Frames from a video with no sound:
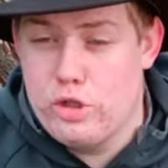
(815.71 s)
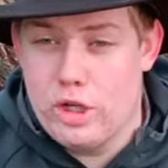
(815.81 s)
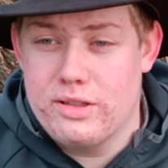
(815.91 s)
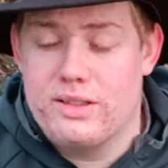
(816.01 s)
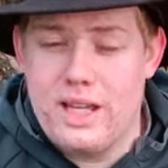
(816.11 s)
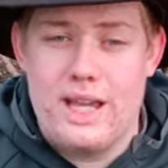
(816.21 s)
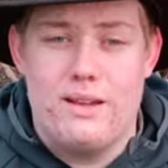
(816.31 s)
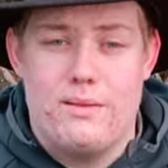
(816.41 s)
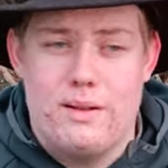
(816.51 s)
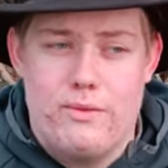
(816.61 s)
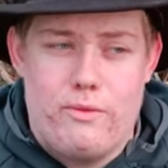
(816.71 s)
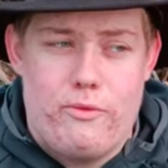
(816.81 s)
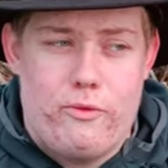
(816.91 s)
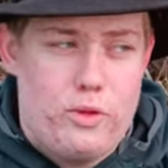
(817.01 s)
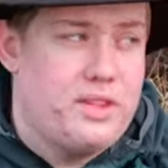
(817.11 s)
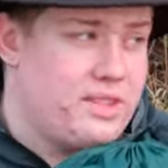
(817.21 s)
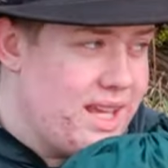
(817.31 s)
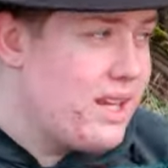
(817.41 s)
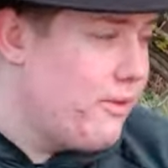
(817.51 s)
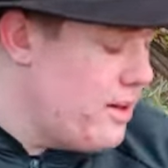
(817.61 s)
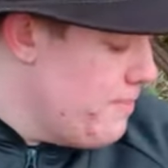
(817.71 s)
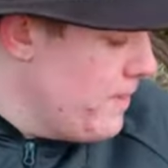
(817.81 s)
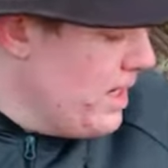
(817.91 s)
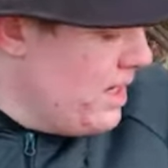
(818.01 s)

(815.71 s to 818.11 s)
just for the sake of it.